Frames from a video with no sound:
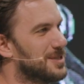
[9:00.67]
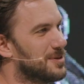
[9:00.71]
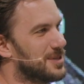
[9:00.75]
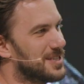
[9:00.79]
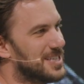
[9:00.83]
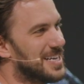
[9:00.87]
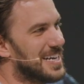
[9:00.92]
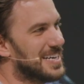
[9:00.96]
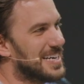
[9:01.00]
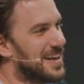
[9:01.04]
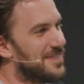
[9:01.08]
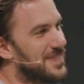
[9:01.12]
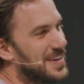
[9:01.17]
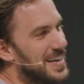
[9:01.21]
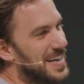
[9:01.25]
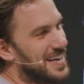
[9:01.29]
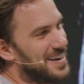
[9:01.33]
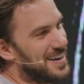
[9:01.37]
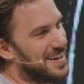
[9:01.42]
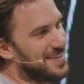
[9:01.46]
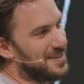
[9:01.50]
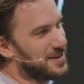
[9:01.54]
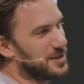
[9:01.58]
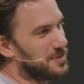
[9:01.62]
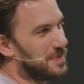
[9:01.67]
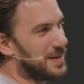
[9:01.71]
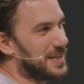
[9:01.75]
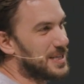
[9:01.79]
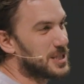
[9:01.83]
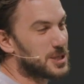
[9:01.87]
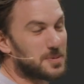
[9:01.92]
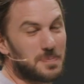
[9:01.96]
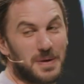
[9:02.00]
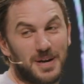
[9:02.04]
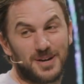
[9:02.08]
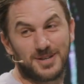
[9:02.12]
significant others, but a
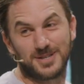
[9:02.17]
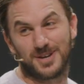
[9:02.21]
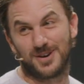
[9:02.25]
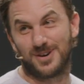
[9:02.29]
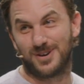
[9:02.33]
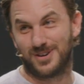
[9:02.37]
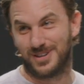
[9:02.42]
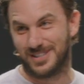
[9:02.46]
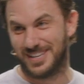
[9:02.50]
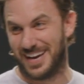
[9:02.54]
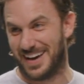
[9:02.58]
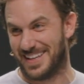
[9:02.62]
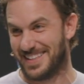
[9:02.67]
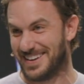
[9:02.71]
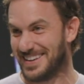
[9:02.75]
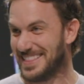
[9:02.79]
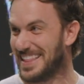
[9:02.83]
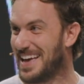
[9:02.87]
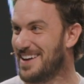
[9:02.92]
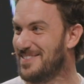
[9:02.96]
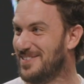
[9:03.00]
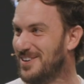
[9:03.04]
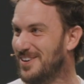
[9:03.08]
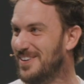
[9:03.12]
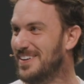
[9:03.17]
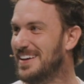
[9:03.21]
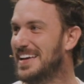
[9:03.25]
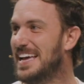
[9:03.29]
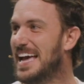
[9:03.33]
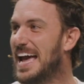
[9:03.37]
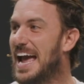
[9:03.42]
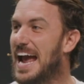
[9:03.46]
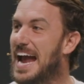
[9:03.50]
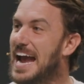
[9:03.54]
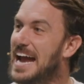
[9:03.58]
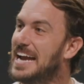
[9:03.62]
spear is a whole nother level.
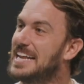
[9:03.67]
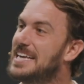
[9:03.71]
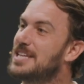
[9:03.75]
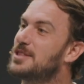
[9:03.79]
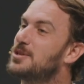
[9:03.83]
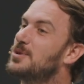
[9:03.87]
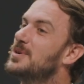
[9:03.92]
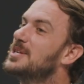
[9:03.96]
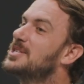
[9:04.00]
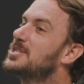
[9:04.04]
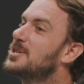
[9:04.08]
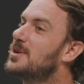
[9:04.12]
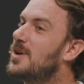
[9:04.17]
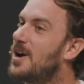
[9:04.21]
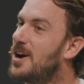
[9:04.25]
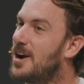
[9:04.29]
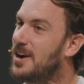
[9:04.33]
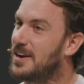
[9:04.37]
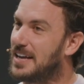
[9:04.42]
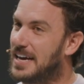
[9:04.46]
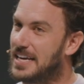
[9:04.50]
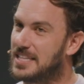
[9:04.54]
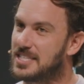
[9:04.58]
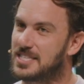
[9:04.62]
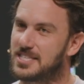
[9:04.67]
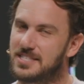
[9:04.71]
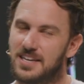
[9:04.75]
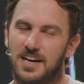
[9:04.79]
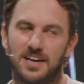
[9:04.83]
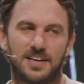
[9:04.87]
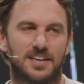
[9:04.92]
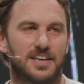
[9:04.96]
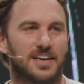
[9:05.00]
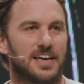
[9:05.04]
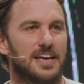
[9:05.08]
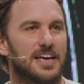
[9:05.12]
And he threw it so hard, it
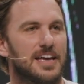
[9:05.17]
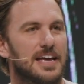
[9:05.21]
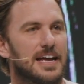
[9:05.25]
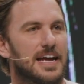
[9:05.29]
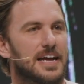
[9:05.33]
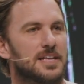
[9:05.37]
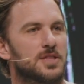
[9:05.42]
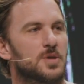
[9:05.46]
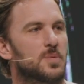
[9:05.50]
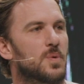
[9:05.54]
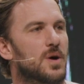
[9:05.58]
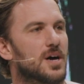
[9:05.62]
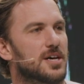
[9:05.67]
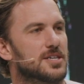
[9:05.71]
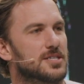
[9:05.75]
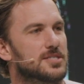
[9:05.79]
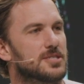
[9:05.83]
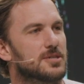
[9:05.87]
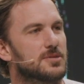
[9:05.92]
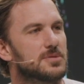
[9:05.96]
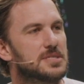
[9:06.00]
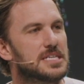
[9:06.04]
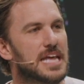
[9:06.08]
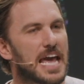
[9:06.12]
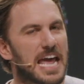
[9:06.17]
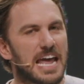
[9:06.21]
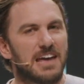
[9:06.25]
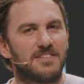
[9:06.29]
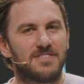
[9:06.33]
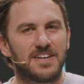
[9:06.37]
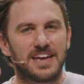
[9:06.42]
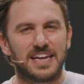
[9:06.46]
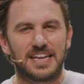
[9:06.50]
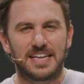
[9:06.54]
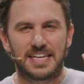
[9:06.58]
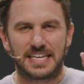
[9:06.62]
stuck in the wall. So
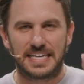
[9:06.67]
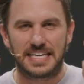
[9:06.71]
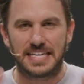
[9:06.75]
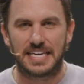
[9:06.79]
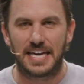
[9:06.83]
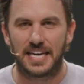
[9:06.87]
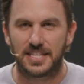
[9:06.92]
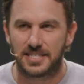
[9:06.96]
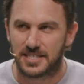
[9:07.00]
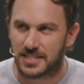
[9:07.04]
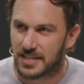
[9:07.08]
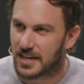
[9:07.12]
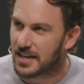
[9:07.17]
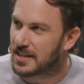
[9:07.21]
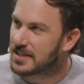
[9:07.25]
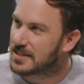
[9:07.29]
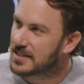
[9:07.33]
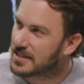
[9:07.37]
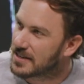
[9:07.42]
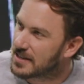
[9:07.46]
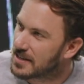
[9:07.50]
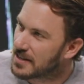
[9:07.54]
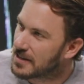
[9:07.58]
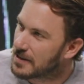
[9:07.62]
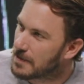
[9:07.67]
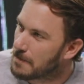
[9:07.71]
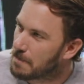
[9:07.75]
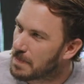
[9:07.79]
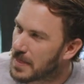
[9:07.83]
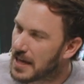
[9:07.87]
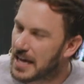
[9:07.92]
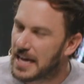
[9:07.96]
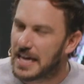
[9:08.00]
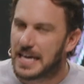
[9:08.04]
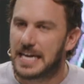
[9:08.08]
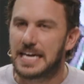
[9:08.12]
David gets it.
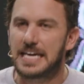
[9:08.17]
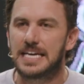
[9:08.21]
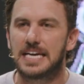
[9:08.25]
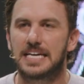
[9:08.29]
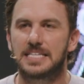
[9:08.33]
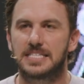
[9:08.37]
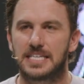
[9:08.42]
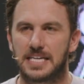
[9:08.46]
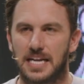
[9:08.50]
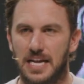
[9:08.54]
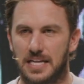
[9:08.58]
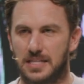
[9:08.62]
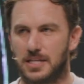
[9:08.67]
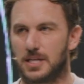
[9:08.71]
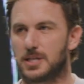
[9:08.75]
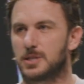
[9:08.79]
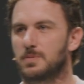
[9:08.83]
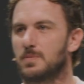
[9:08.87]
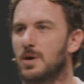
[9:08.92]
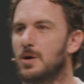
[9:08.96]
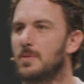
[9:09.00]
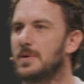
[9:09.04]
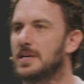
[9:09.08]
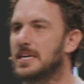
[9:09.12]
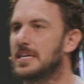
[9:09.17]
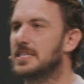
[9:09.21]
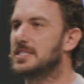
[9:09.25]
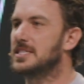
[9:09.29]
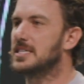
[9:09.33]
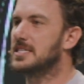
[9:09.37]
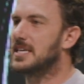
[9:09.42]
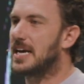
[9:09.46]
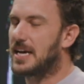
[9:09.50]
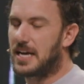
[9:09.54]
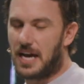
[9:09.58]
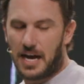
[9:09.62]
He gets it at this moment, and he
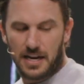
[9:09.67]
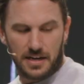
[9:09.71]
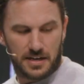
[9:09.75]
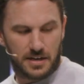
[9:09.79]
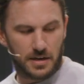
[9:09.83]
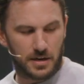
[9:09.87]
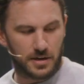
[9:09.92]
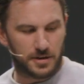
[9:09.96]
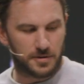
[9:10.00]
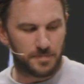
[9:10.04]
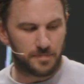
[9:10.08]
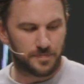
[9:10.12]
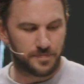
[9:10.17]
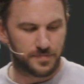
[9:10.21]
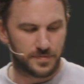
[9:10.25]
says, I gotta go.